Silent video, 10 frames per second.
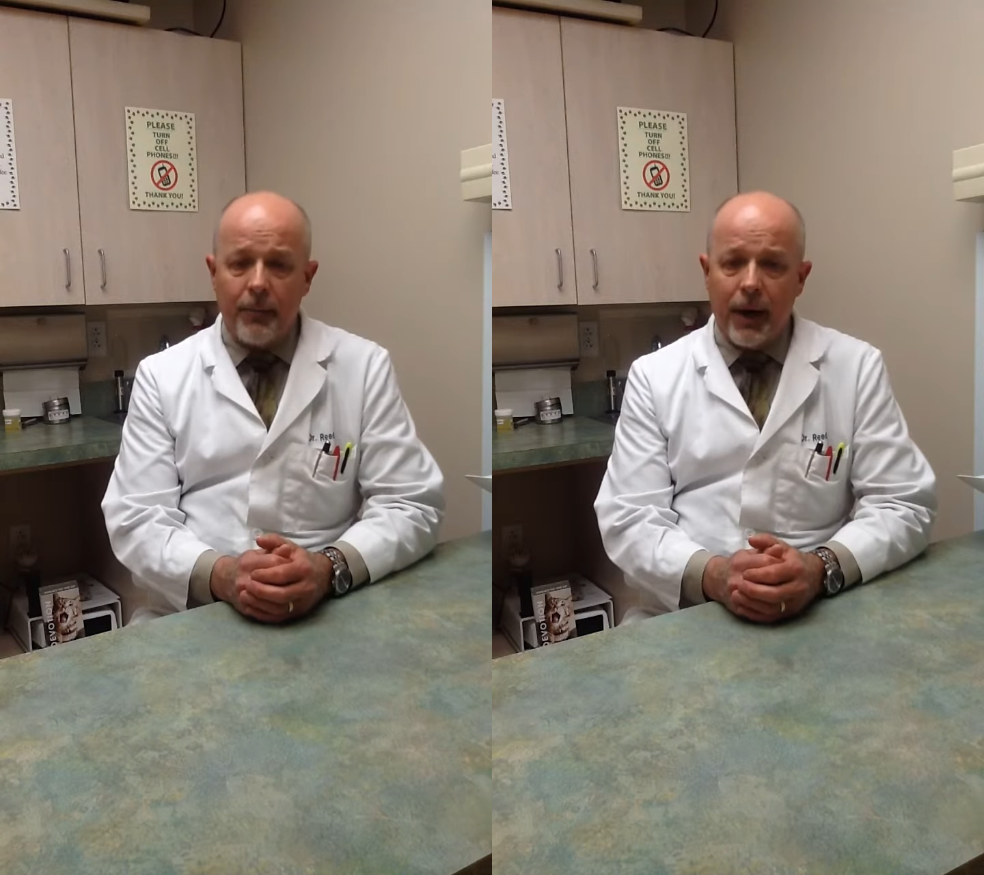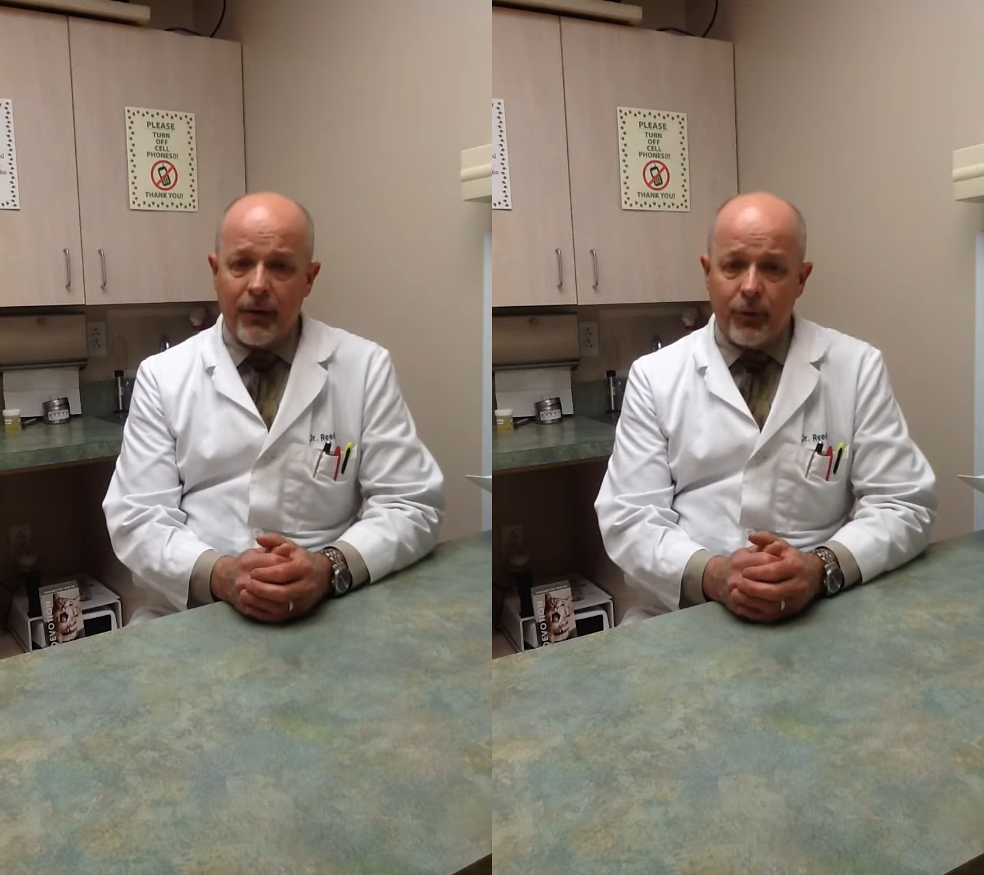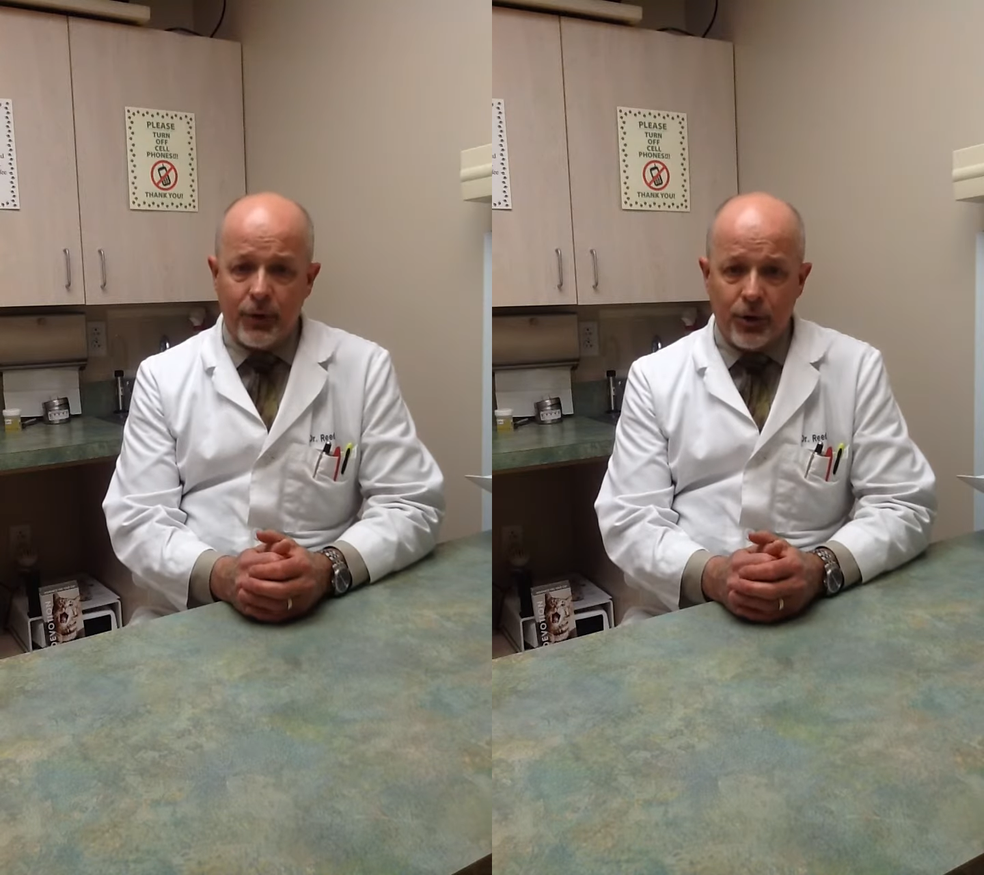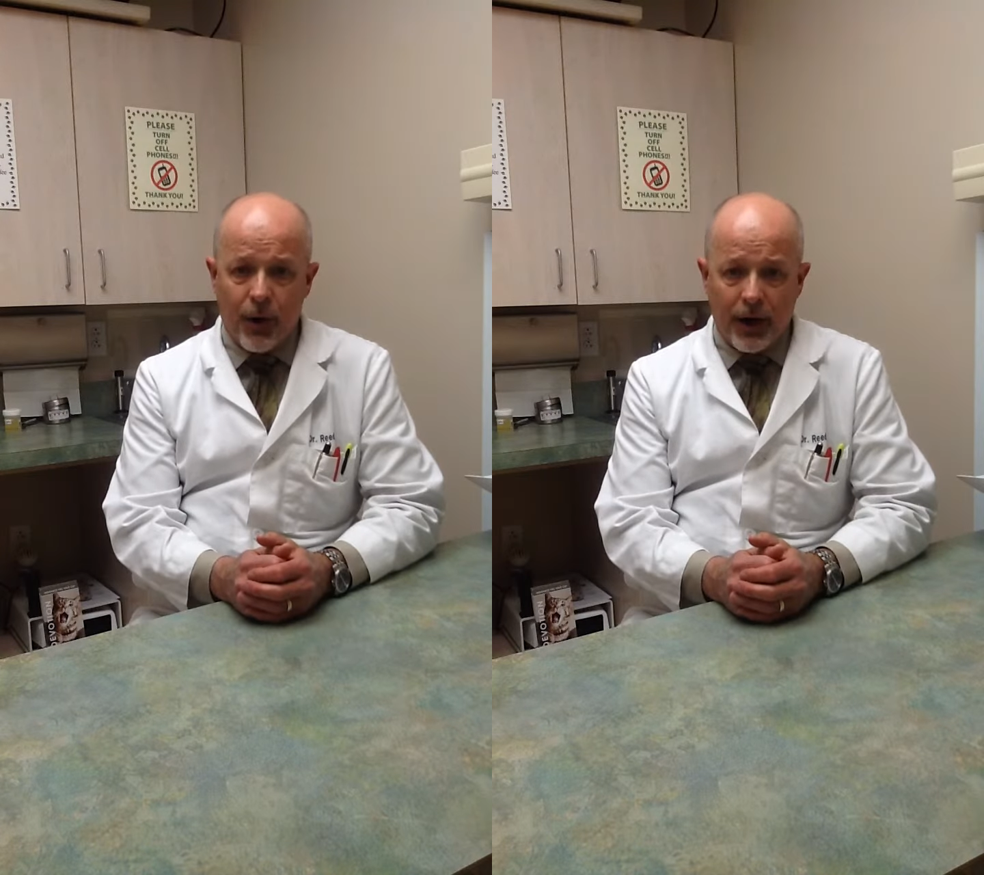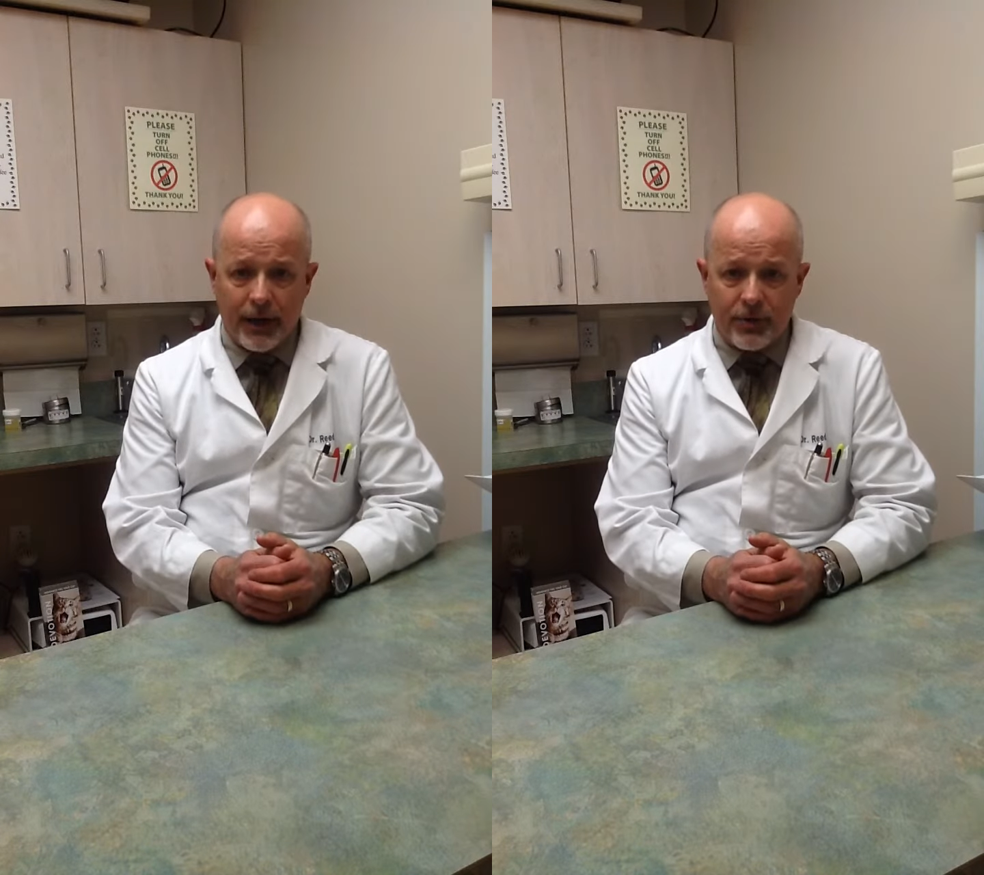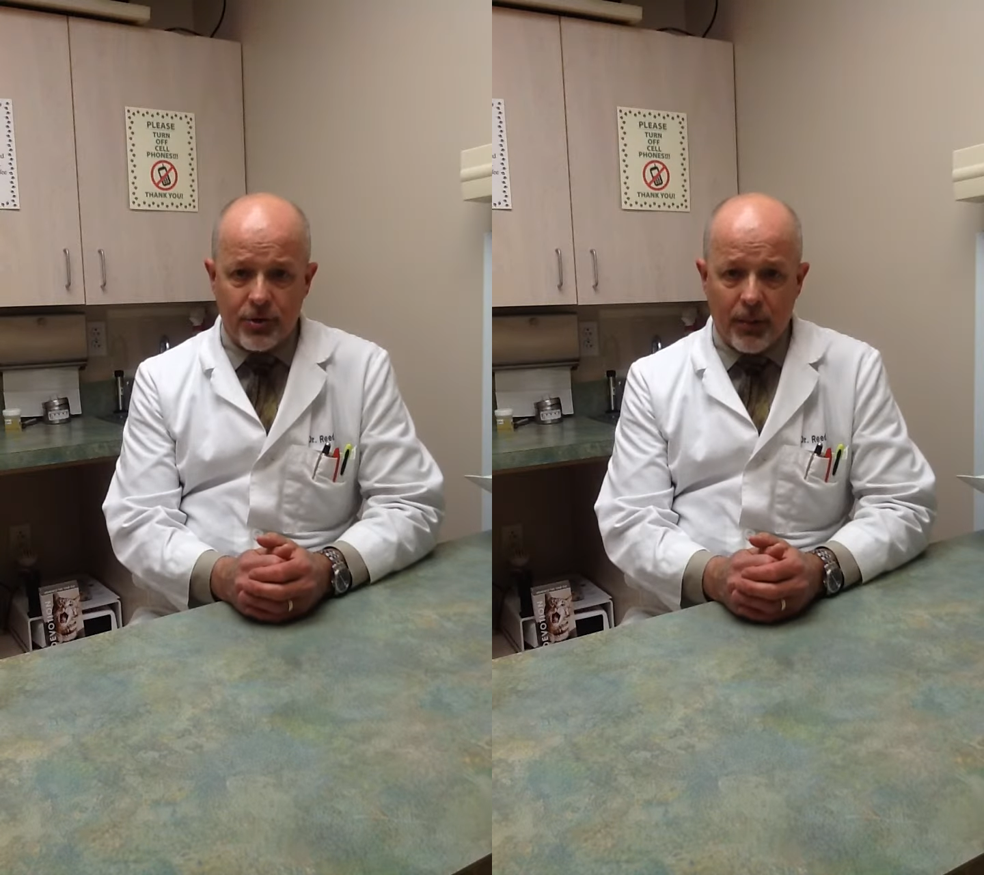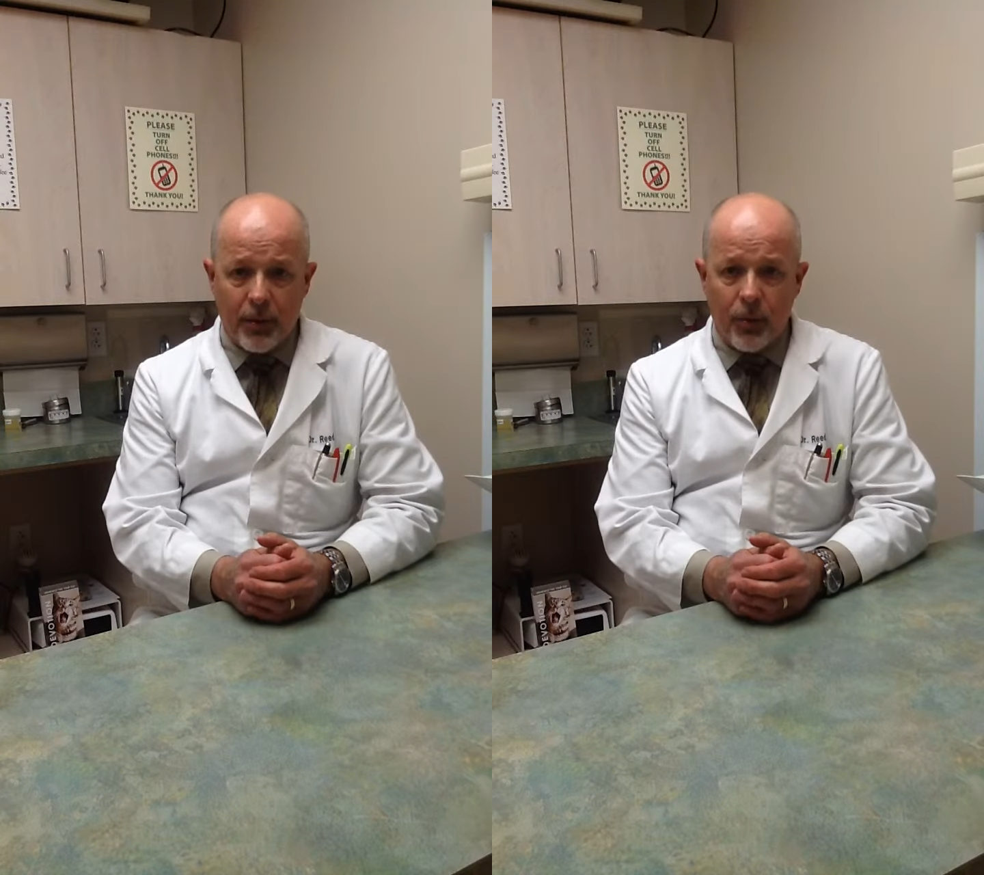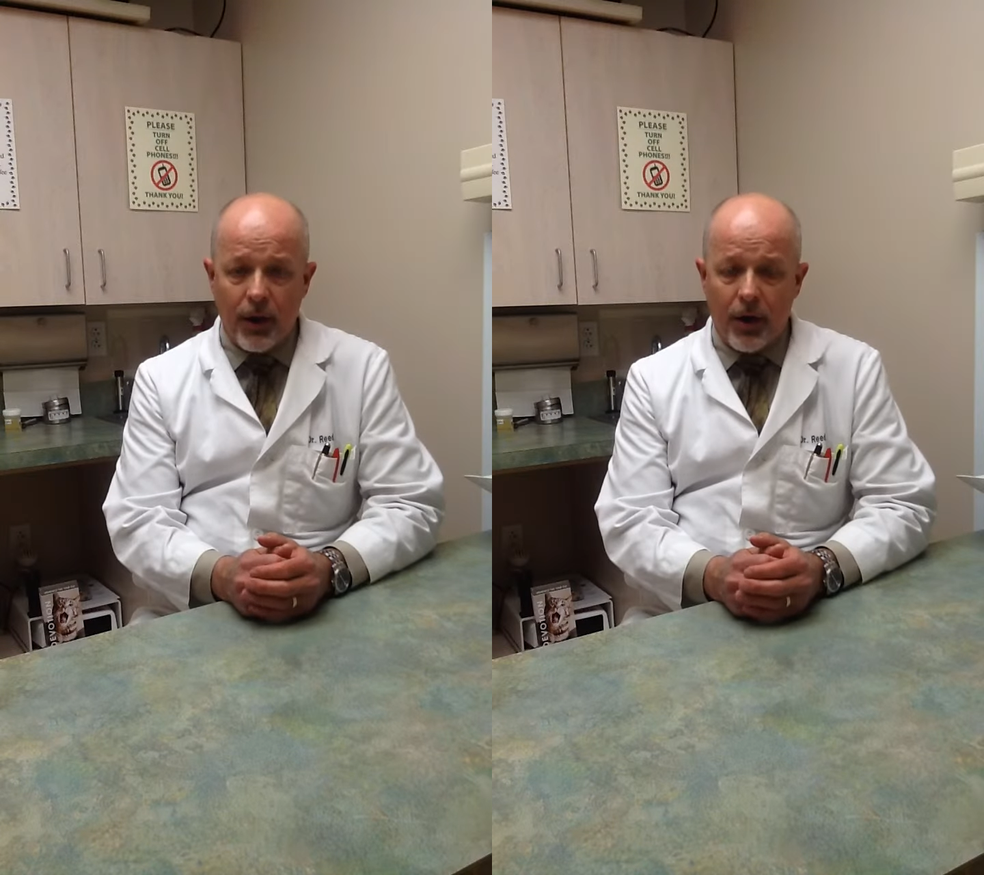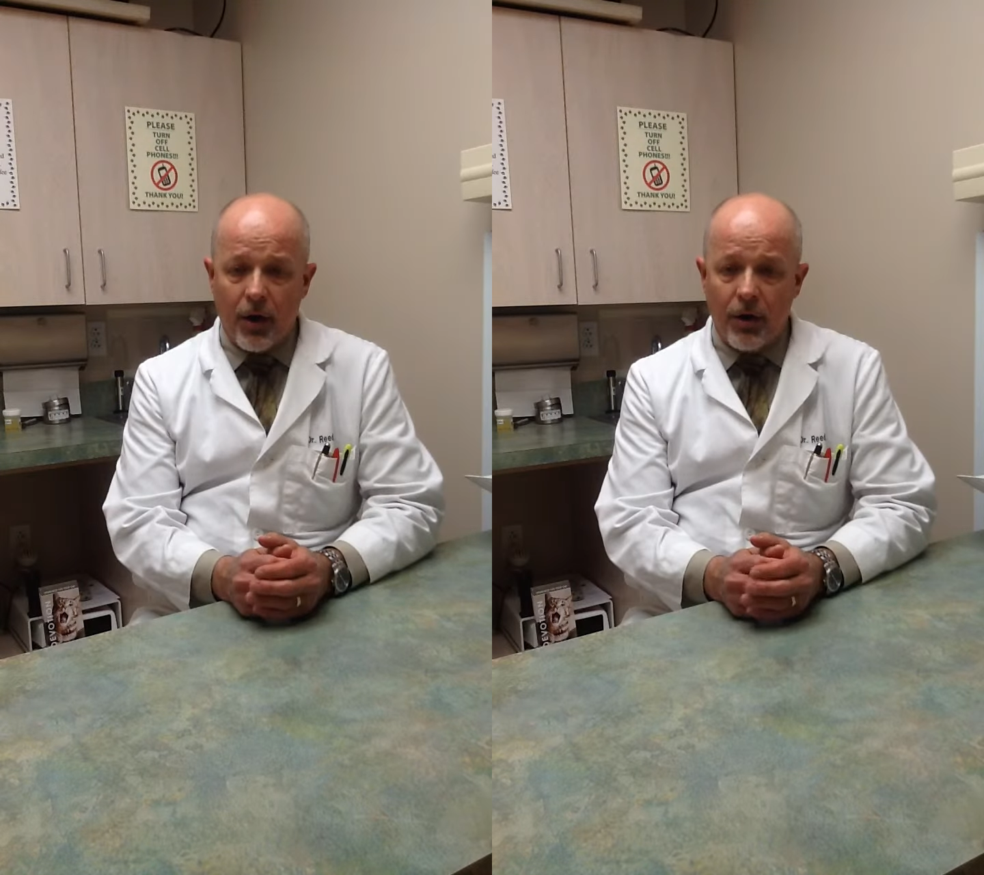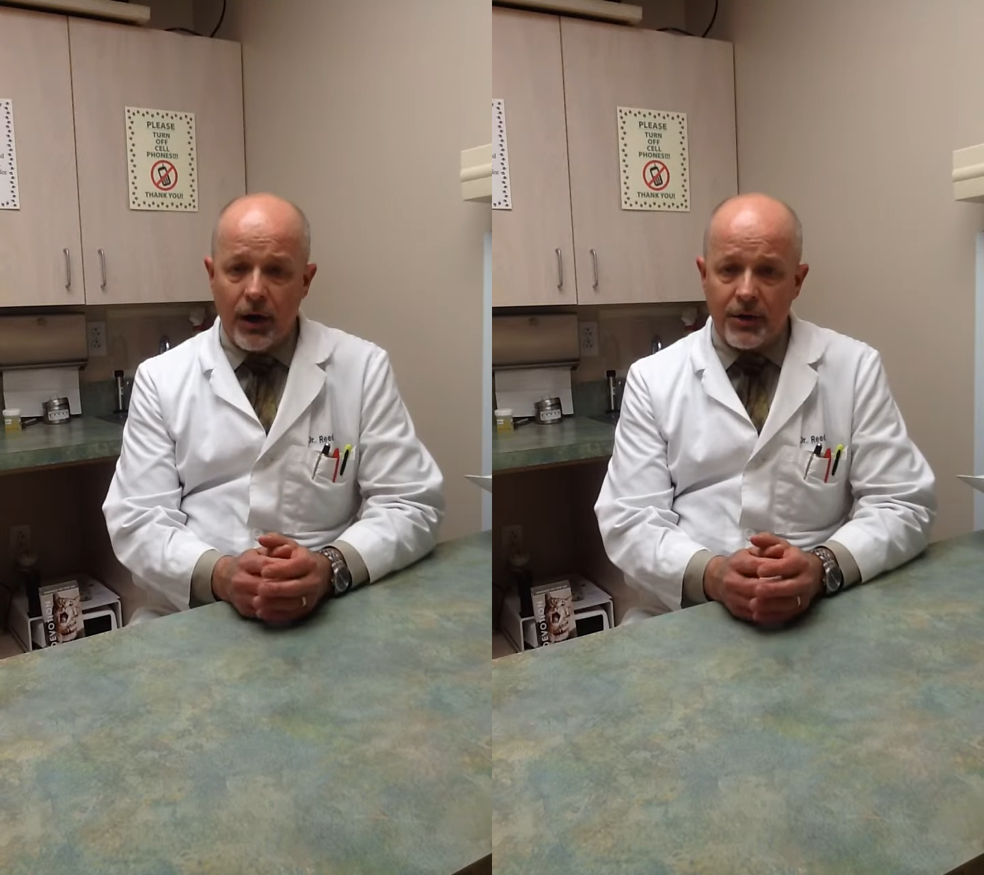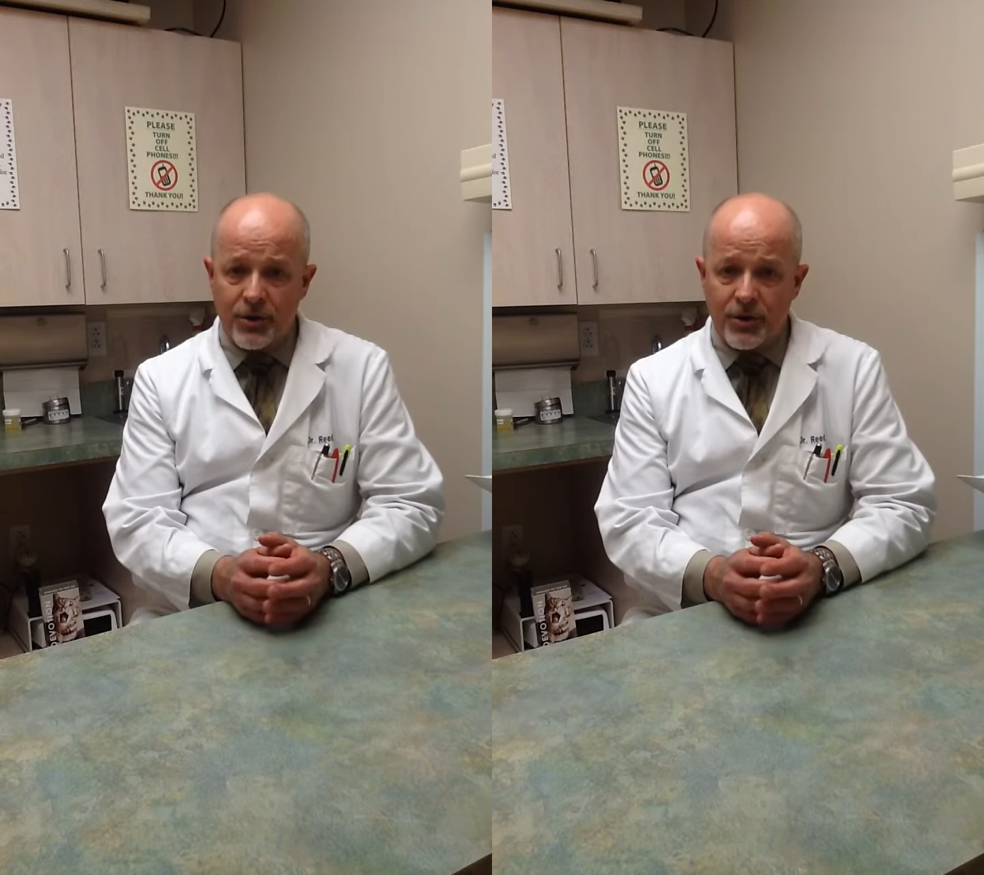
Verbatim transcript: But if we do run into trouble, we uh,